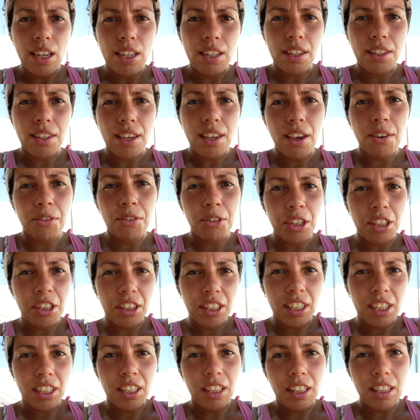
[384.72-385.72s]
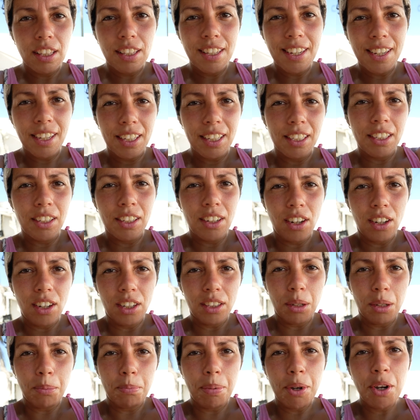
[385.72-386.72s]
Is everything done
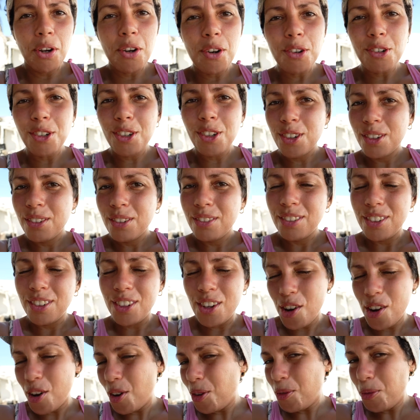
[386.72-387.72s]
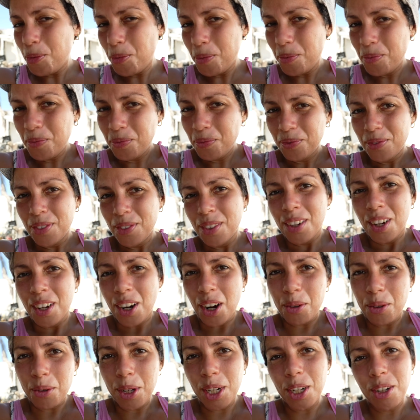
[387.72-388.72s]
on the boat? No.
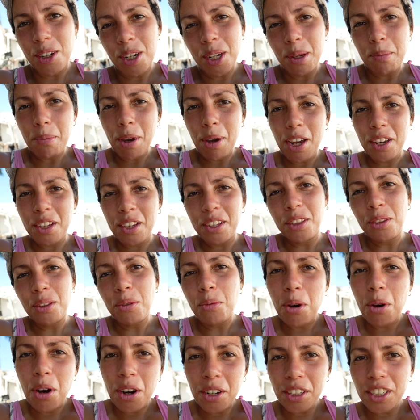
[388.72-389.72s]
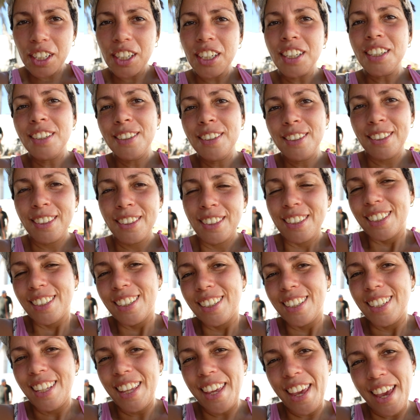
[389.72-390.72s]
Are we going back in the water?
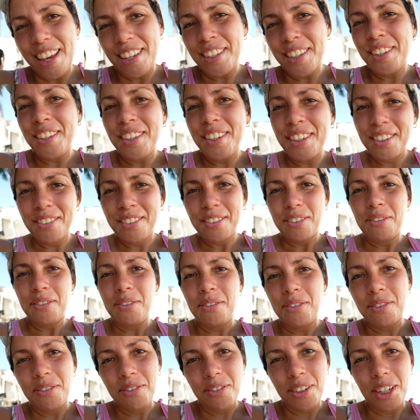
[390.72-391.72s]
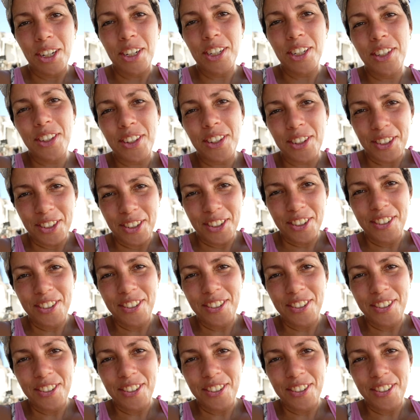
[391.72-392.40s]
Yes. Very soon.